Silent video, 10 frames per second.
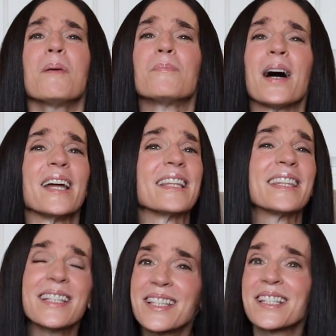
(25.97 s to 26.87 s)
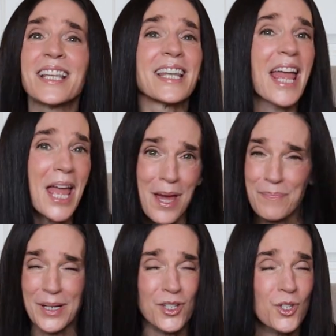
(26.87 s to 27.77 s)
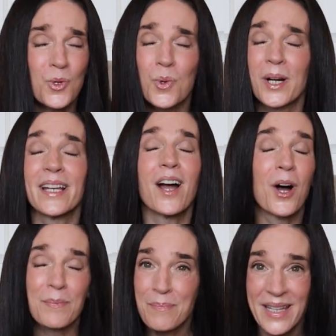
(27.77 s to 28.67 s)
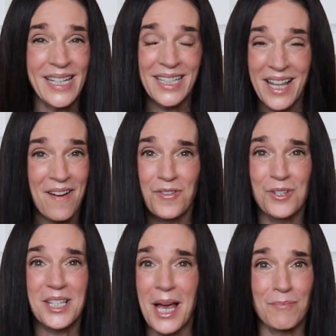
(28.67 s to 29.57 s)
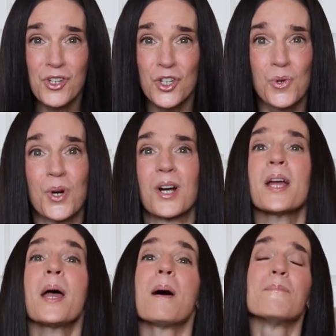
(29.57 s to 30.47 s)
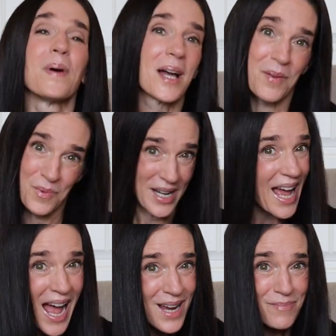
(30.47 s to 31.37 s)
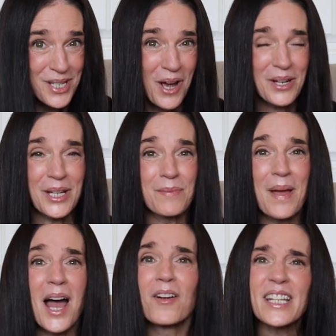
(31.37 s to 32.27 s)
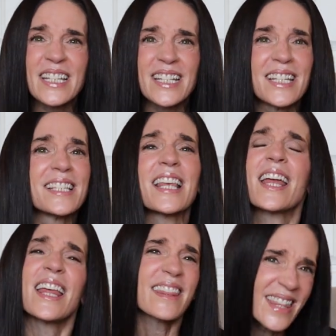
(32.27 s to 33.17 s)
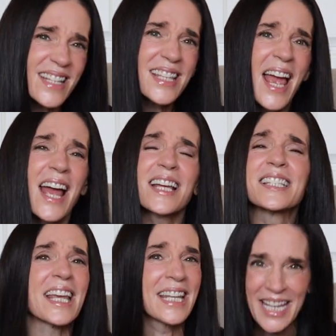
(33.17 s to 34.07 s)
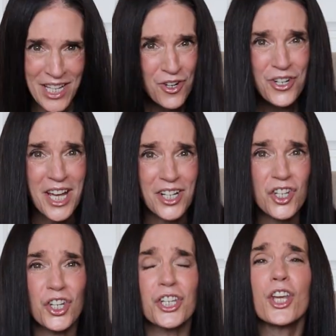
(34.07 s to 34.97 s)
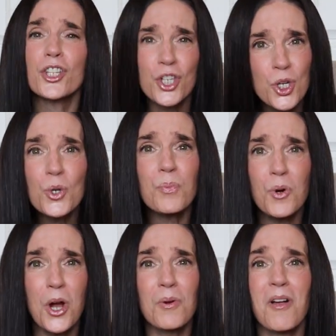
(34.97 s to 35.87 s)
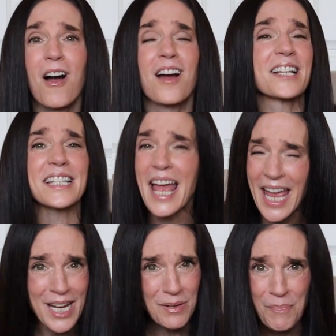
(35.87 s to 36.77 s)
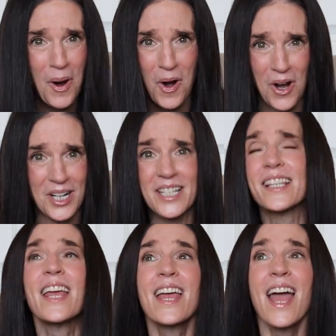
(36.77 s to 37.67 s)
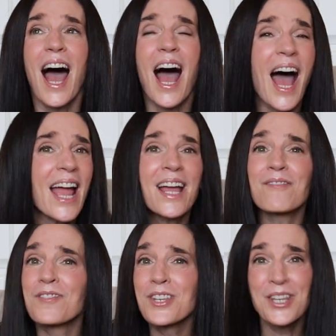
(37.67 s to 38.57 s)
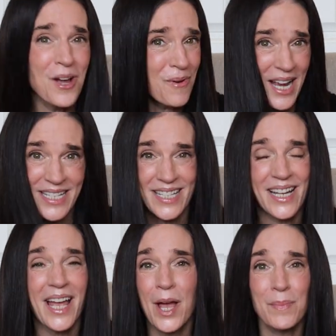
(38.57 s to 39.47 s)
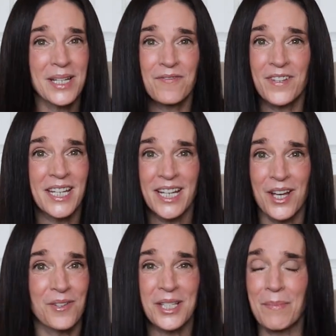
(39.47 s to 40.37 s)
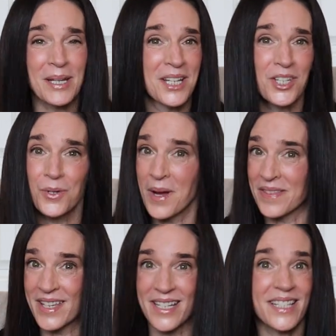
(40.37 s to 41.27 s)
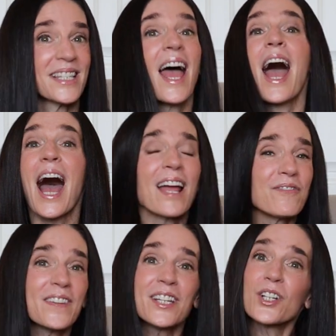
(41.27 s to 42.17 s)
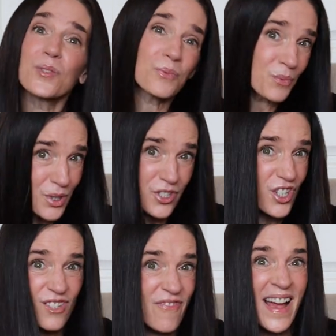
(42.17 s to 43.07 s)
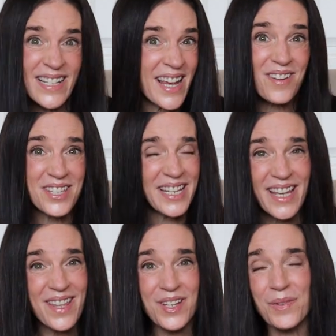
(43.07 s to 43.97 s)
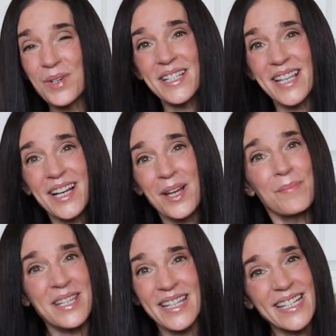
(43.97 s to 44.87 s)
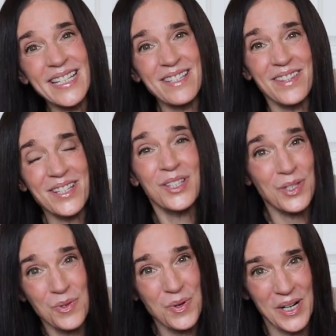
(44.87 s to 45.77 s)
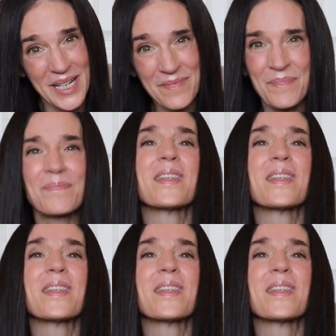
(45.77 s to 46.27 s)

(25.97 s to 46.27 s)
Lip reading: But this is an epic story on many levels, I'm sure. But what I'm talking about is this has an introduction, 2 prologues, 8 parts. I have no idea how many videos I'm going to do on this. I figure we'll just find out together once I come to the end of the story.